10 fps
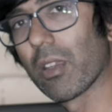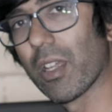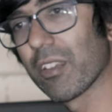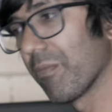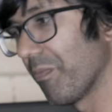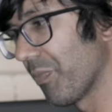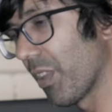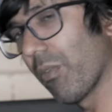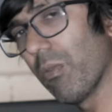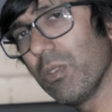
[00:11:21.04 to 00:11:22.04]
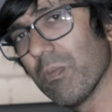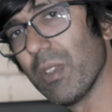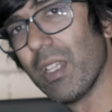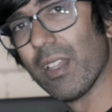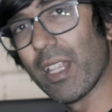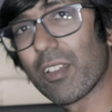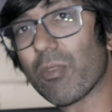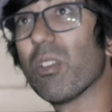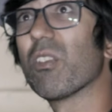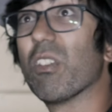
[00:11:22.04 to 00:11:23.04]
guys. That's
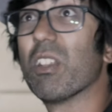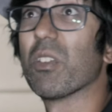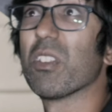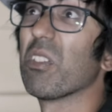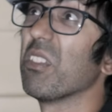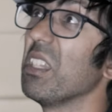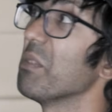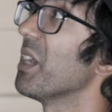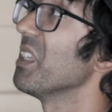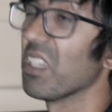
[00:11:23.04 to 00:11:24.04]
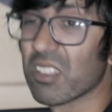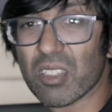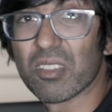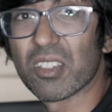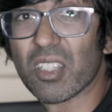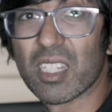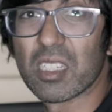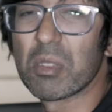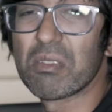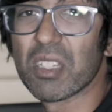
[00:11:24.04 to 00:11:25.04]
really what else is here, mate. Nothing else exciting,
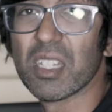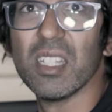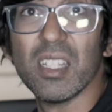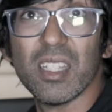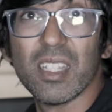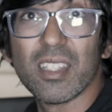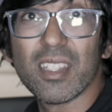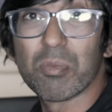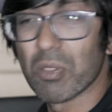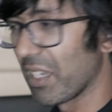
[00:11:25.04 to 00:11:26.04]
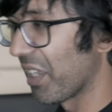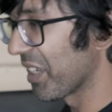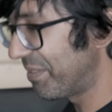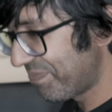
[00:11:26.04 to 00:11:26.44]
to be fair. It's pretty like,